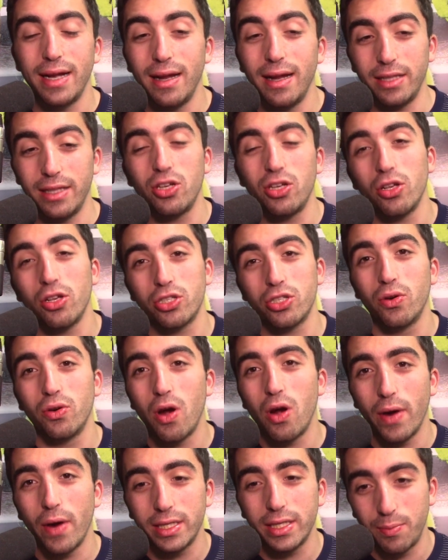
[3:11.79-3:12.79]
And it's also
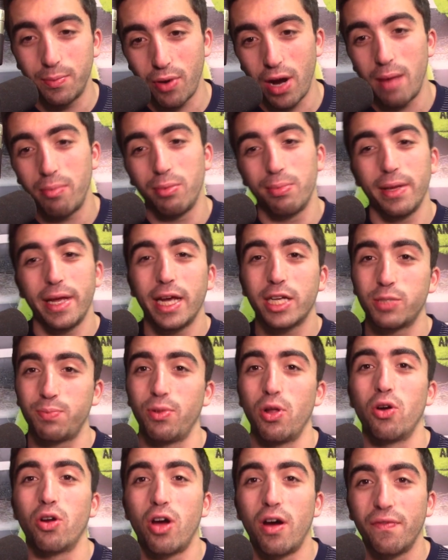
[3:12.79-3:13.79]
going to probably
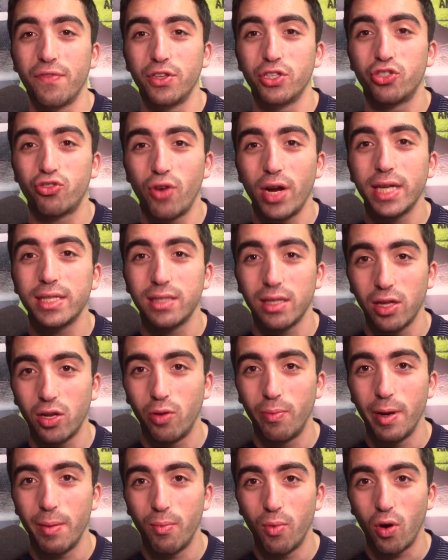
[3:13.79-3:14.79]
explode off the strings a
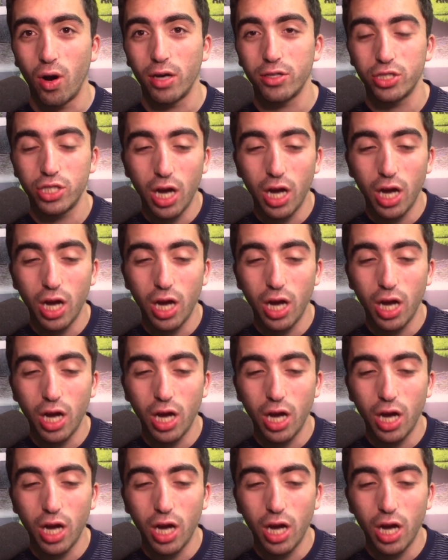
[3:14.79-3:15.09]
little bit more.